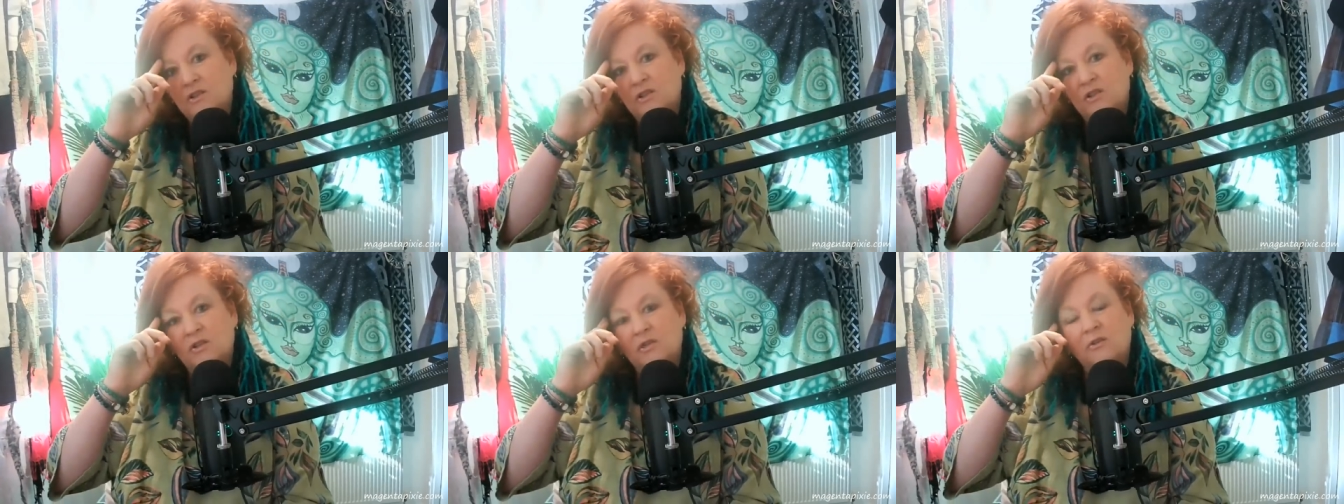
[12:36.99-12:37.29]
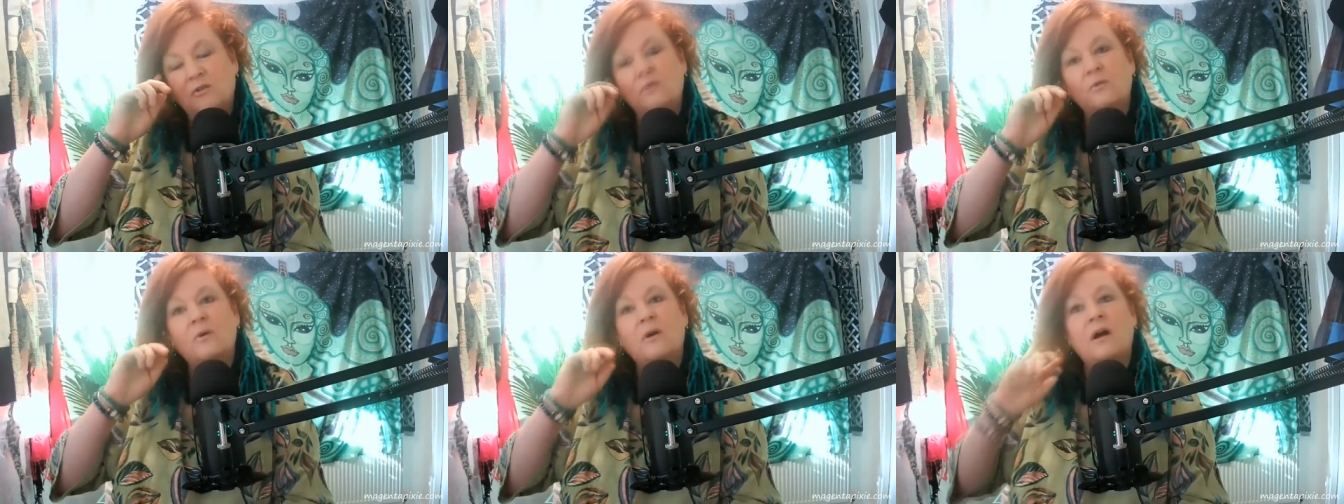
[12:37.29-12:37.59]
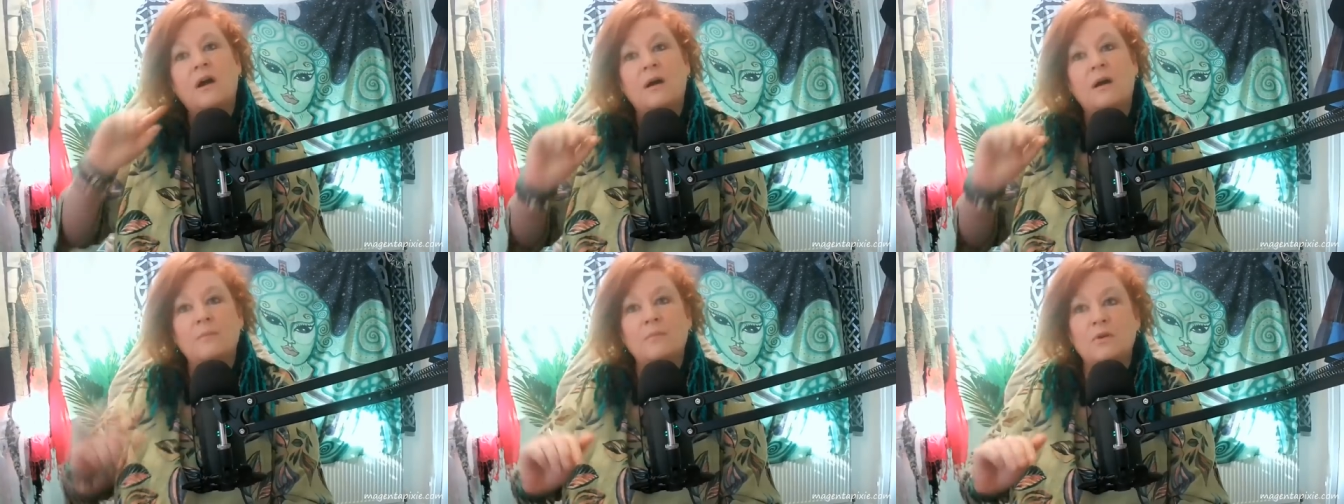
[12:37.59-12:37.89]
to
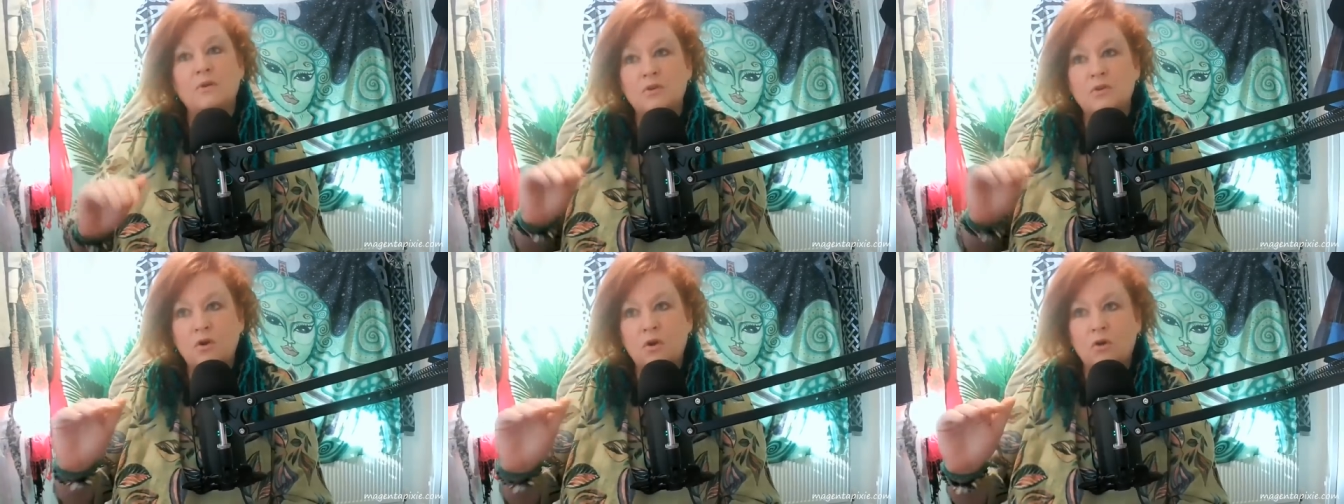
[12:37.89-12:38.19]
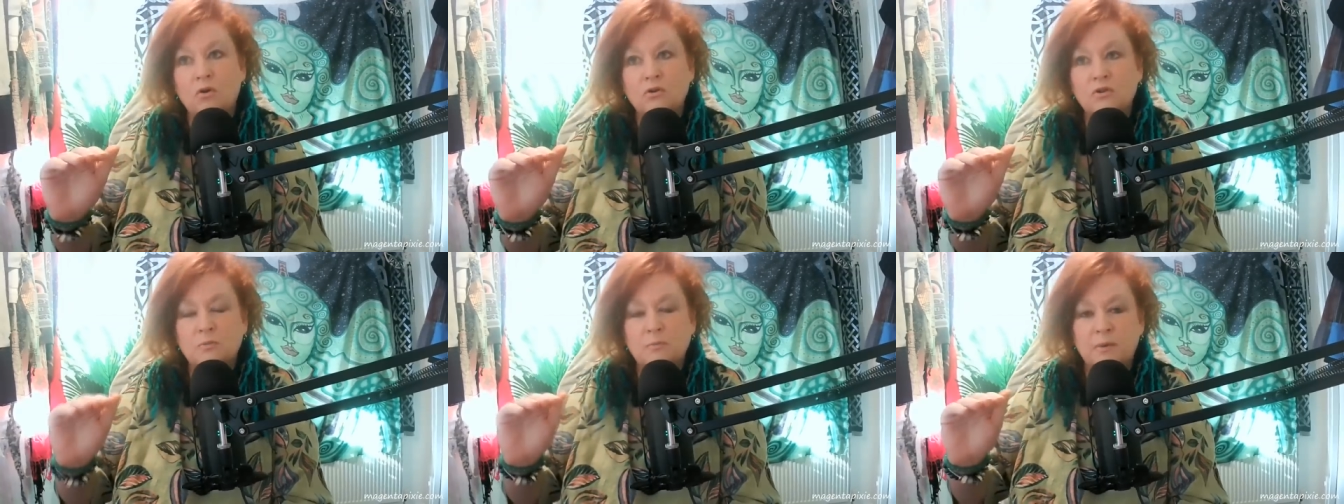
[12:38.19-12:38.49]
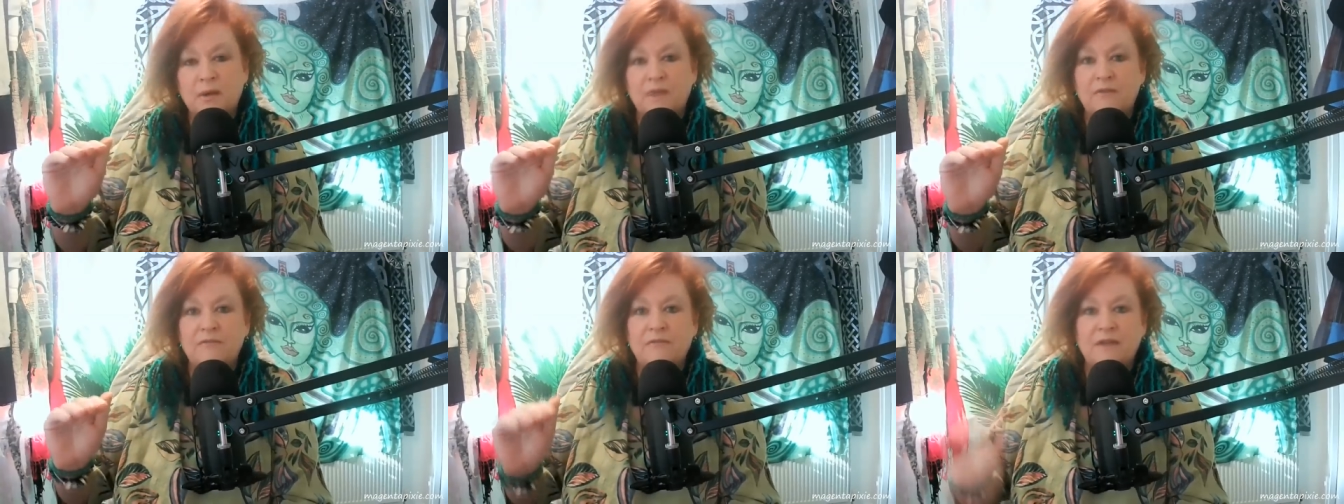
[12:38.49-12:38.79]
not
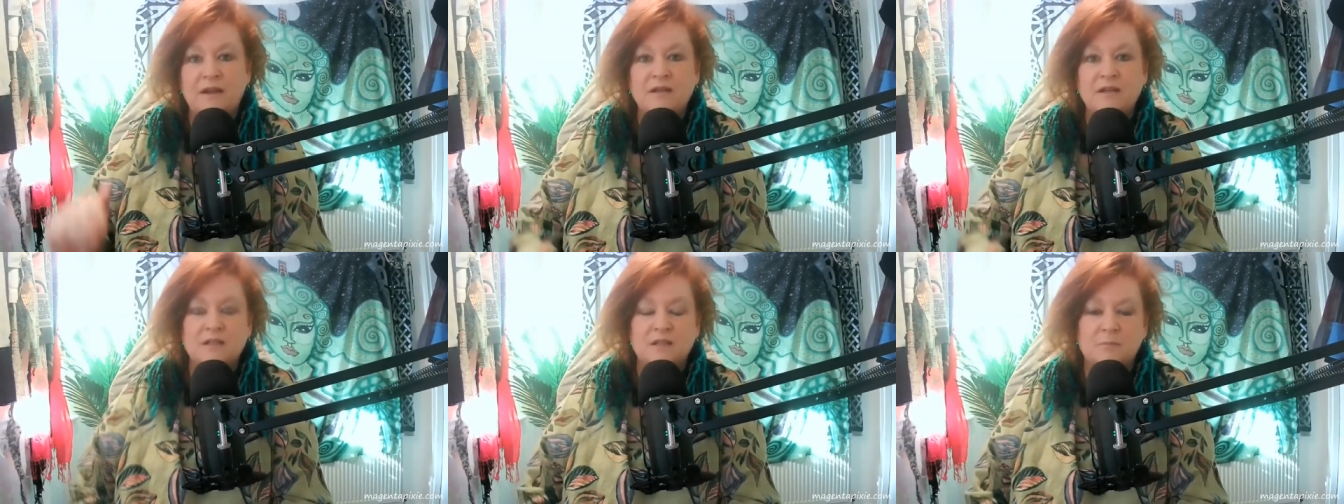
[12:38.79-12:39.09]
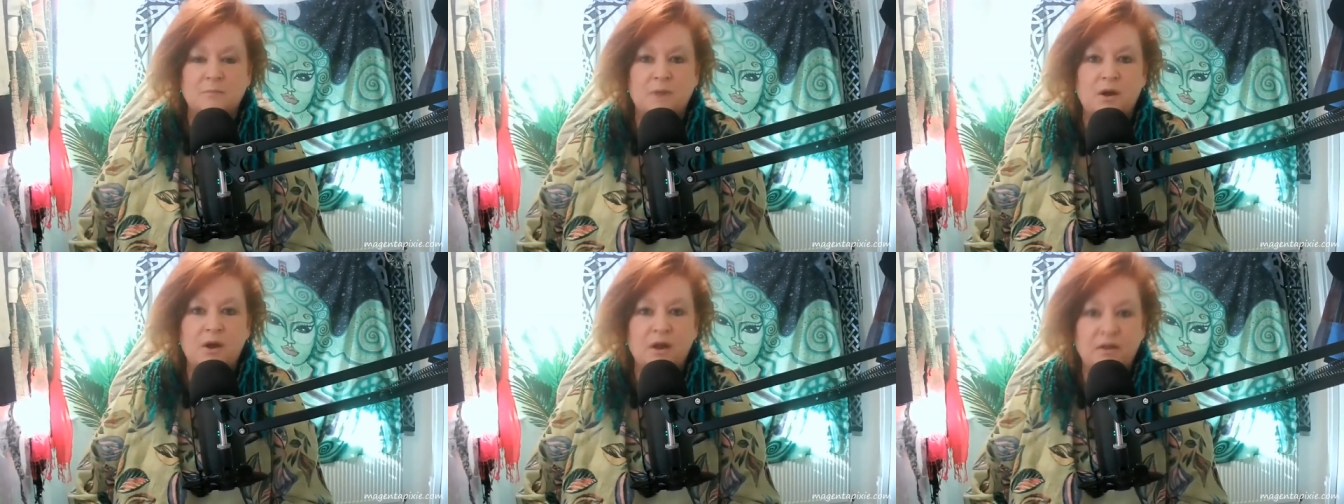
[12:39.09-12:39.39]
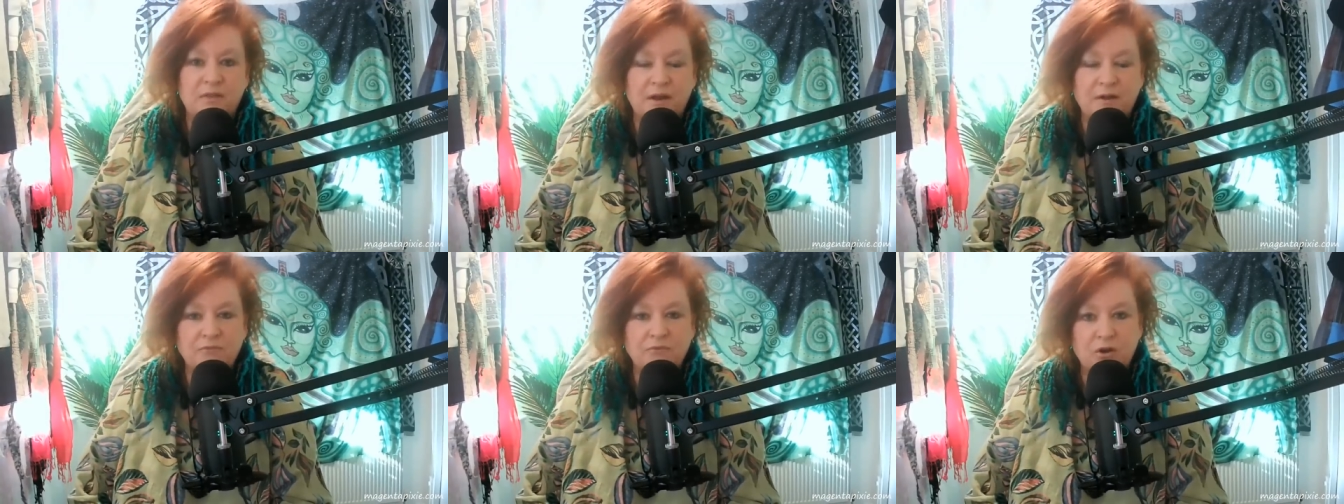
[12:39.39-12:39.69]
be affected
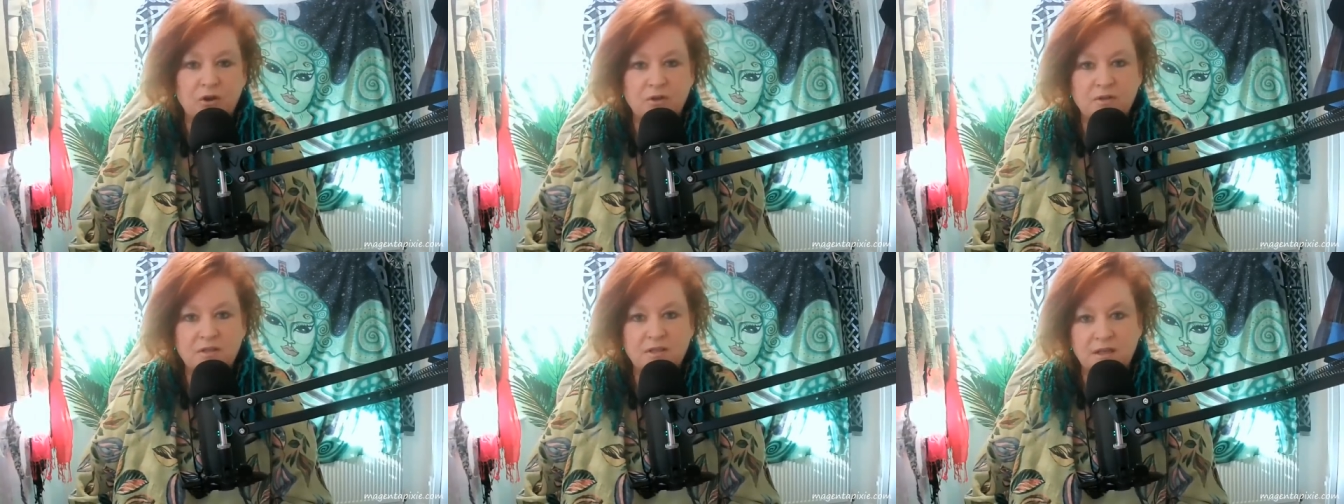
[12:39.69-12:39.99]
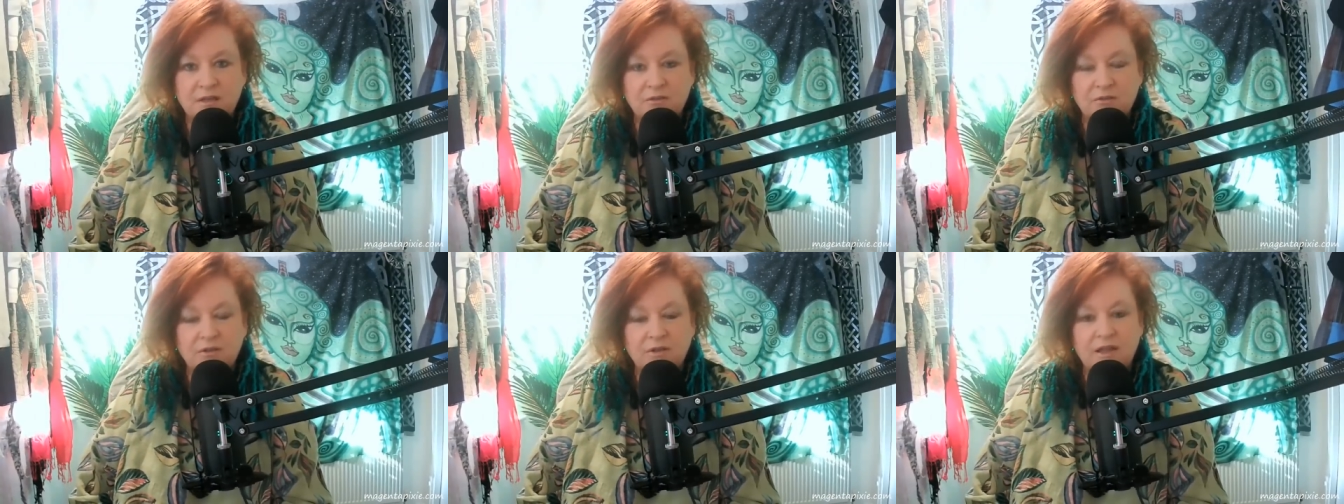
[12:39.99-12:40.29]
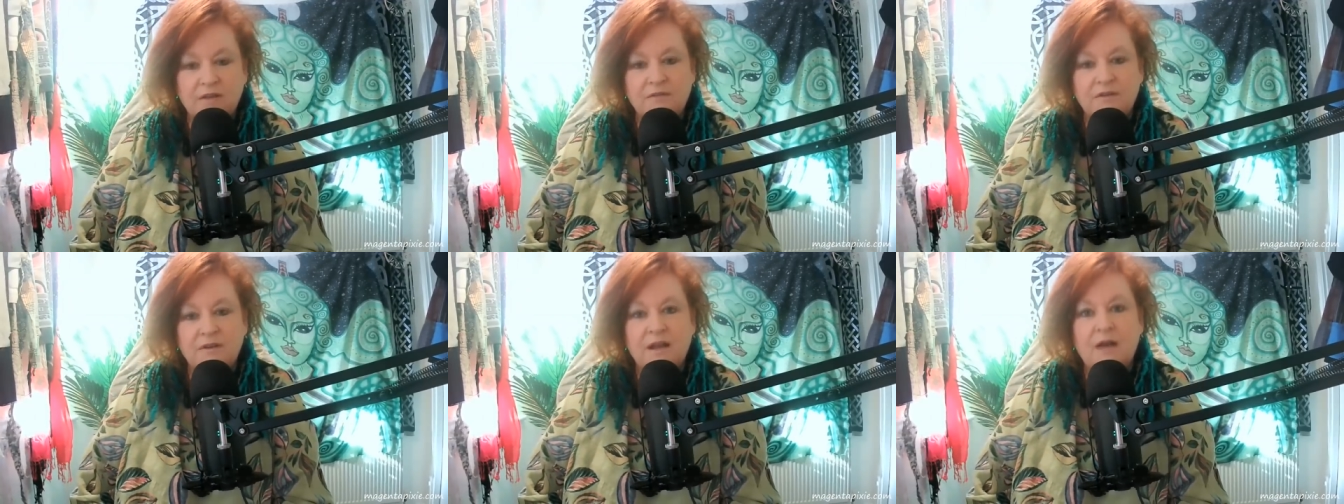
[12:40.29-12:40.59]
by that rogue signal
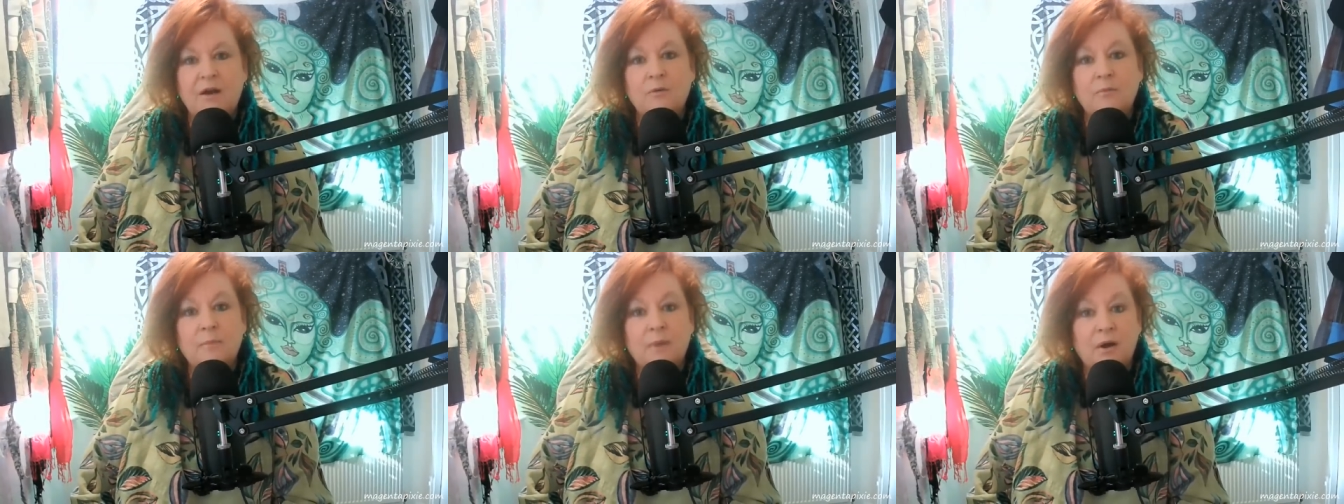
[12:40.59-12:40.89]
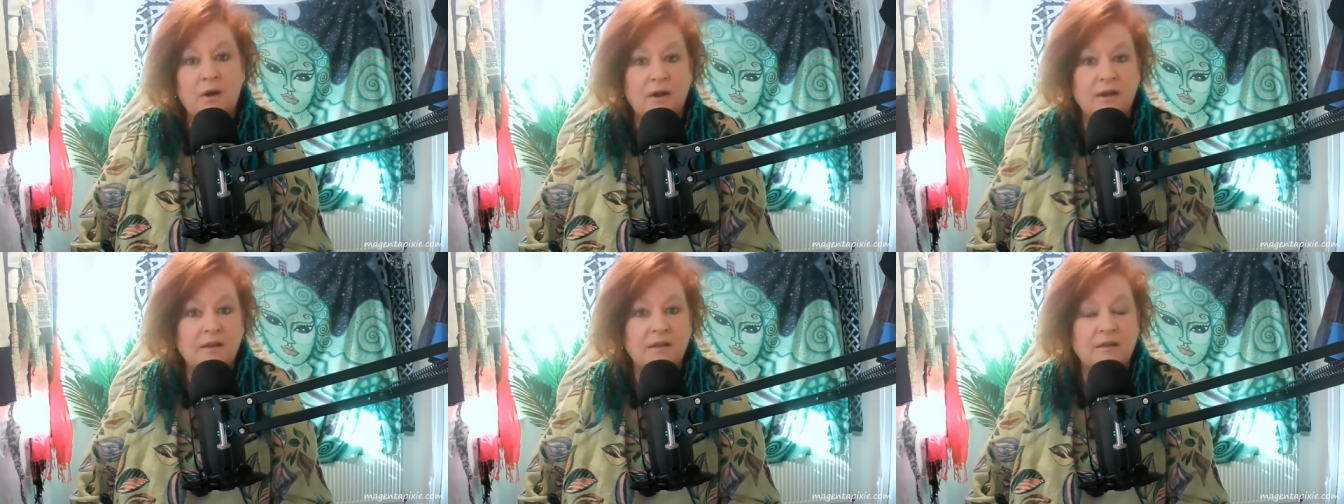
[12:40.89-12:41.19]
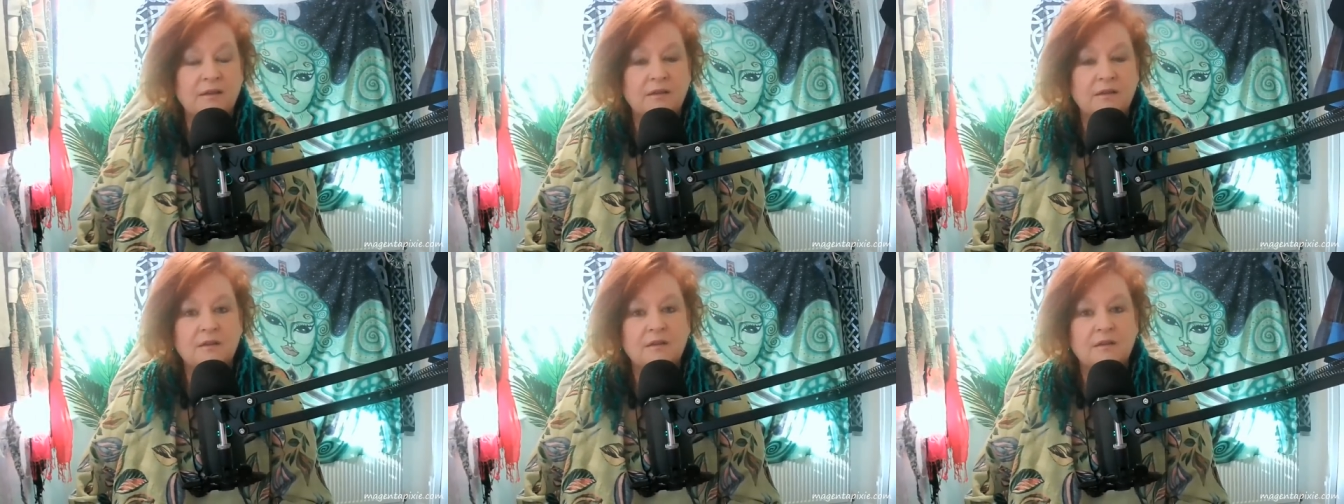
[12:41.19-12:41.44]
given out by